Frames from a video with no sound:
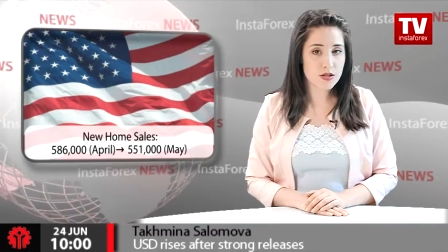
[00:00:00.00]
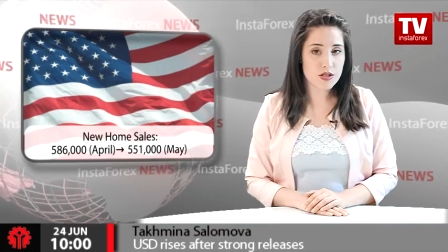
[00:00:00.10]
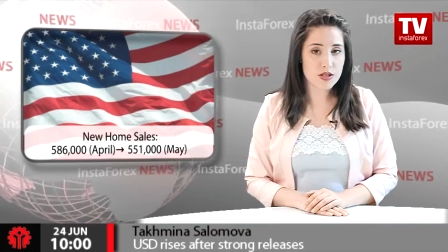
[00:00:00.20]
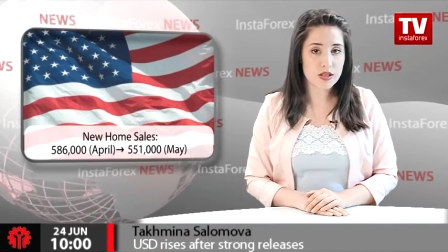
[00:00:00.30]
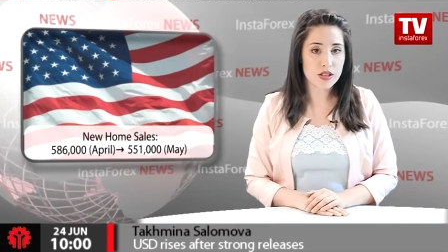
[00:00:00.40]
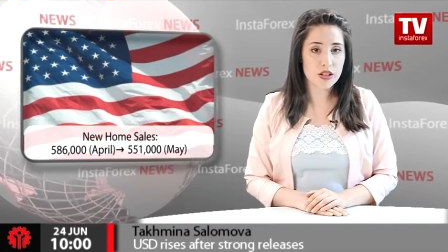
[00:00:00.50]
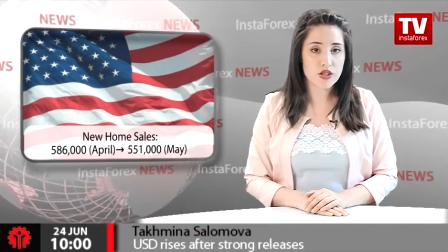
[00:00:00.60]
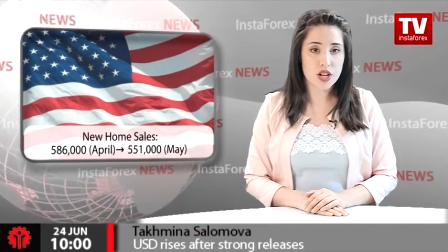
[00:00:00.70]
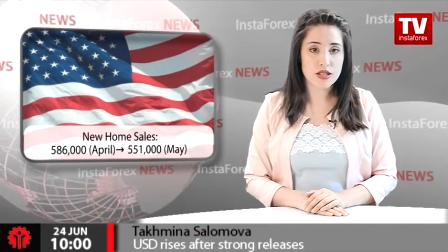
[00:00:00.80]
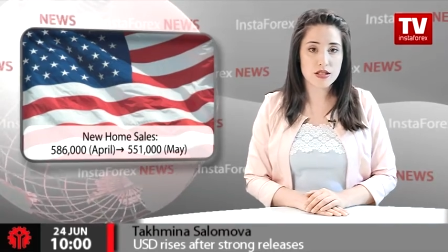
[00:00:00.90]
seasonally
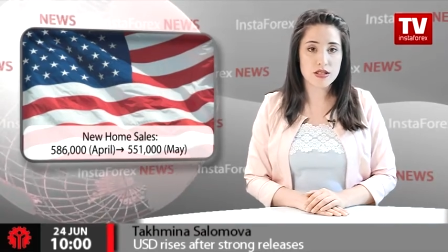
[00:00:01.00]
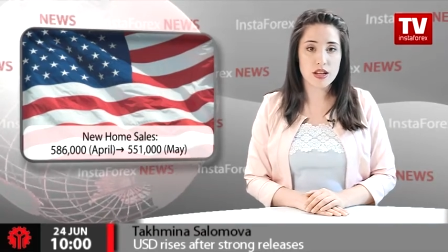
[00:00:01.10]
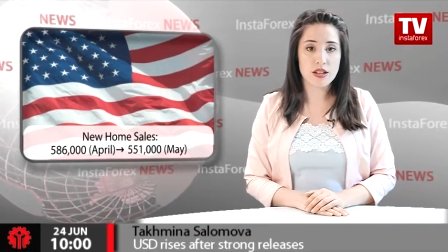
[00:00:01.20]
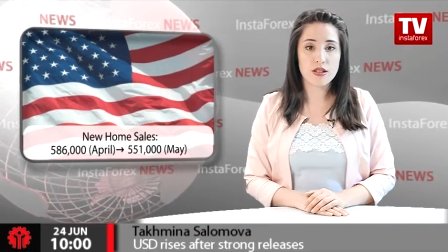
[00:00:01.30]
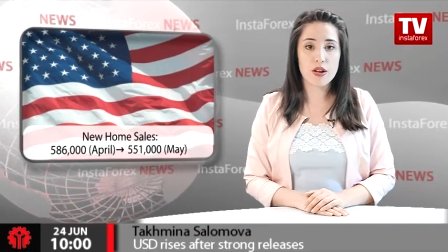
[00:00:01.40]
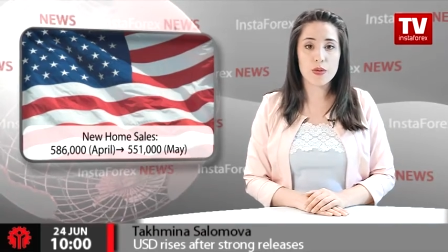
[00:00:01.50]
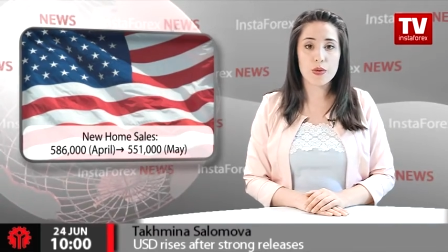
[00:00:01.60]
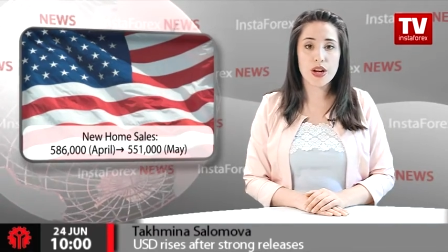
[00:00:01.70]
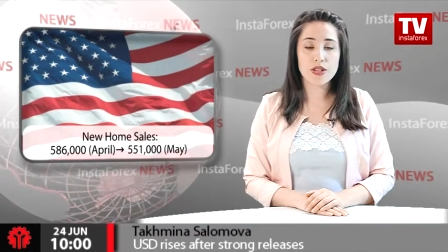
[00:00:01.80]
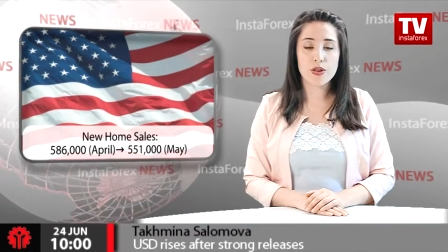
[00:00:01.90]
adjusted annual
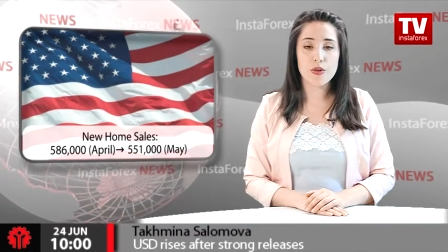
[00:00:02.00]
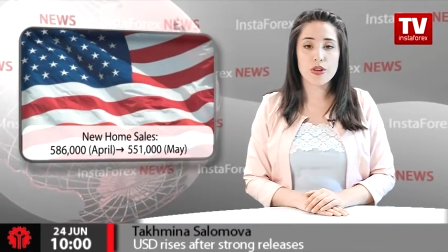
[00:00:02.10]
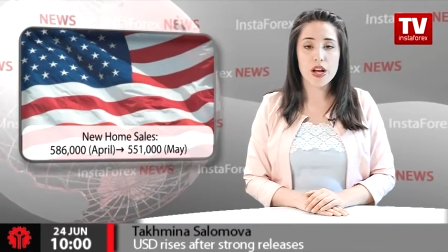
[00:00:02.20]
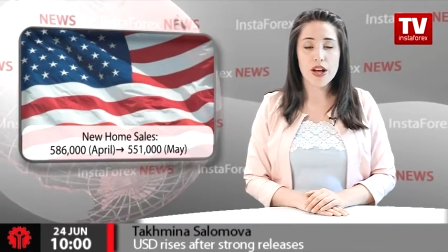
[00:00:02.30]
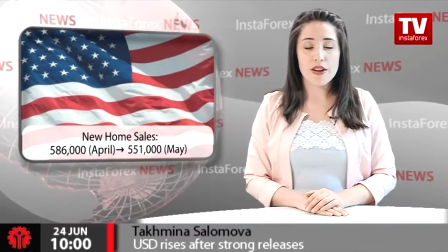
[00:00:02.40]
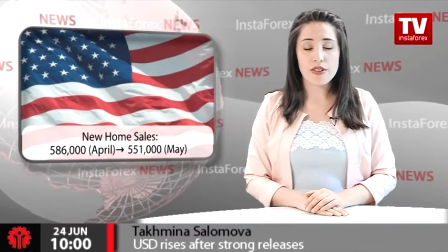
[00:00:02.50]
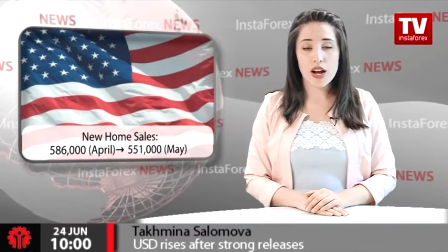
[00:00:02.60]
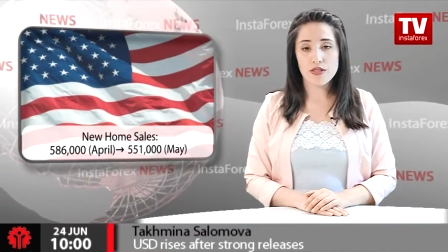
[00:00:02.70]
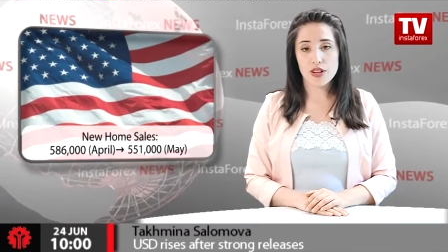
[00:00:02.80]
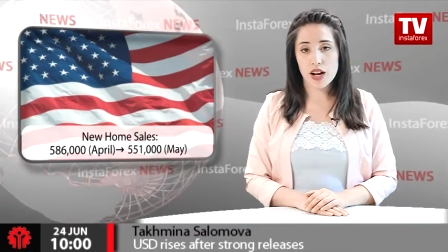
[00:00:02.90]
rate of
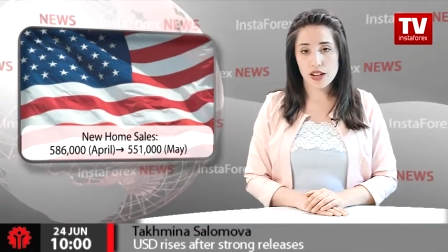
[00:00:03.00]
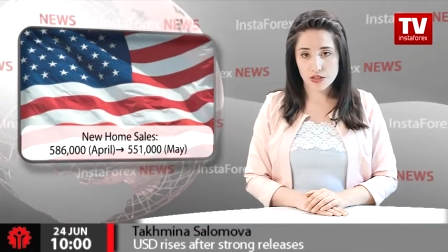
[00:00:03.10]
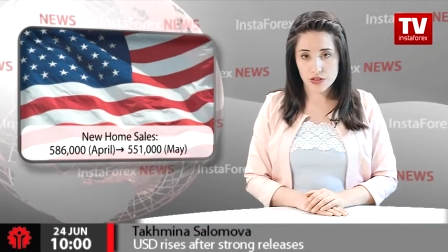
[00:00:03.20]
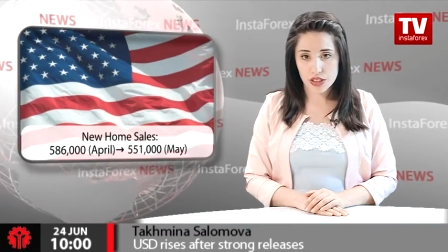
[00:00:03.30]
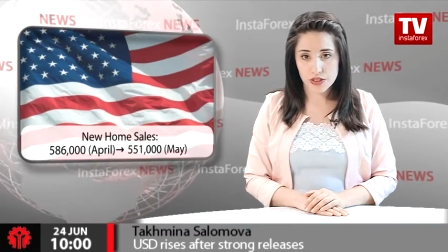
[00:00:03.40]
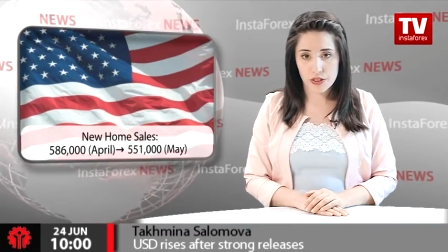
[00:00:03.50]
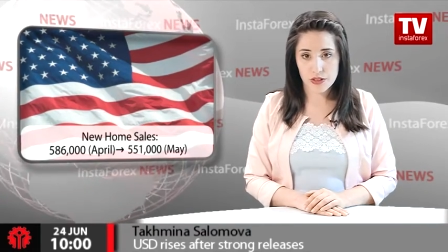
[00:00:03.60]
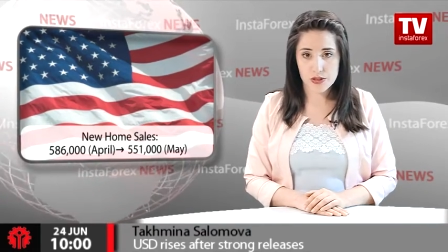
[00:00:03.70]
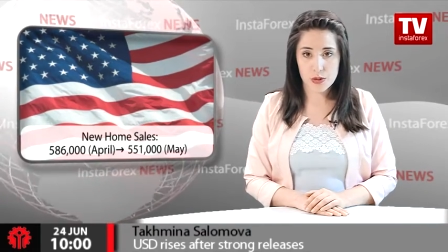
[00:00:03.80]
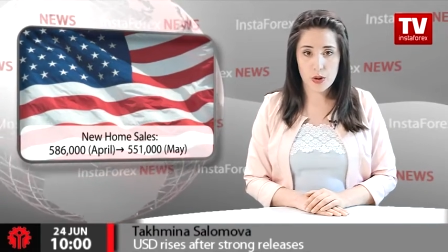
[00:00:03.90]

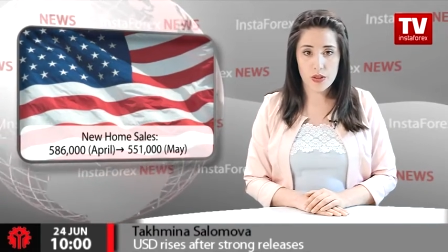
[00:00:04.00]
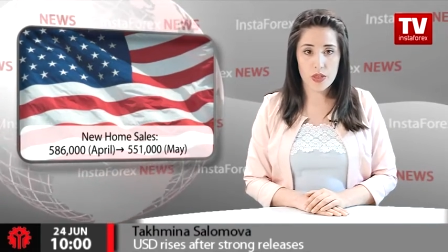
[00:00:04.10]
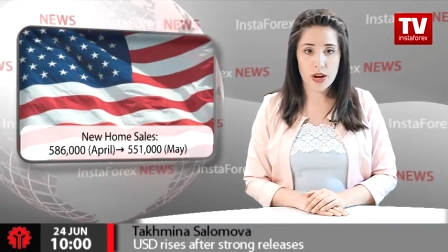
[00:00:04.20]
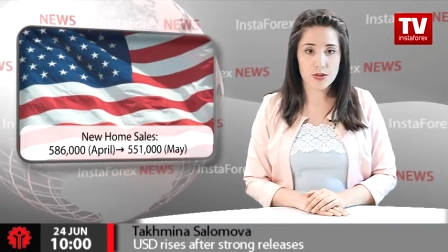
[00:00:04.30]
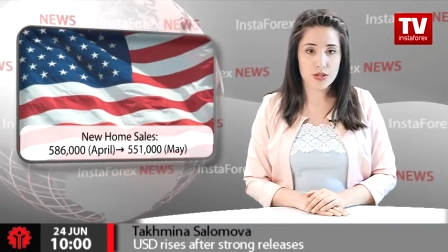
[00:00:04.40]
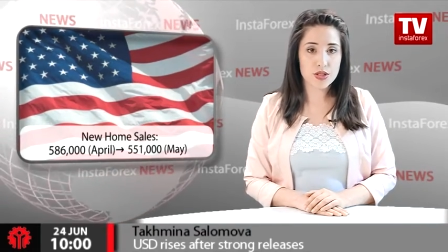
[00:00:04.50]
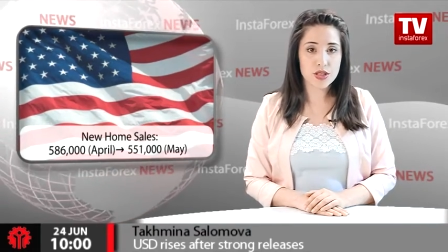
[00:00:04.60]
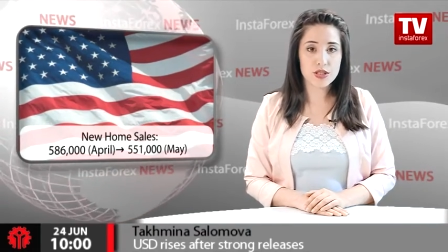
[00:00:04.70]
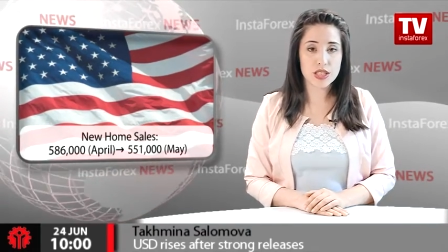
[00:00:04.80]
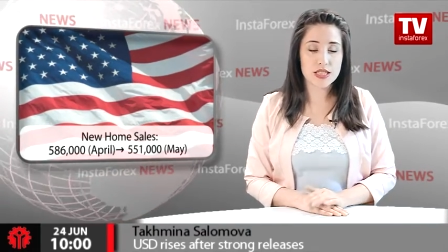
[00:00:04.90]
551,000
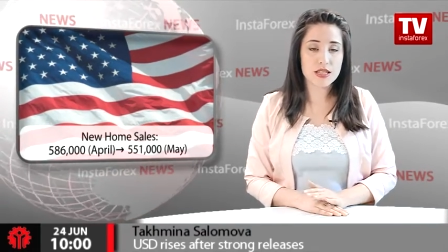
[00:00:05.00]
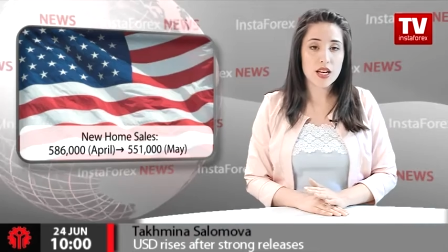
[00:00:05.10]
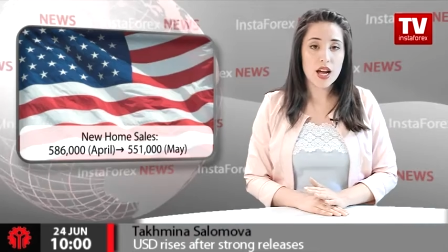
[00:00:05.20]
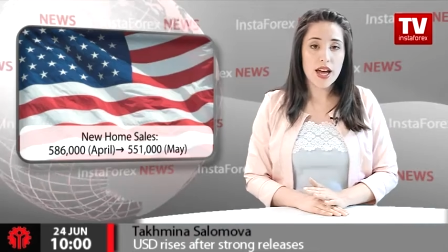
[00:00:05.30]
units.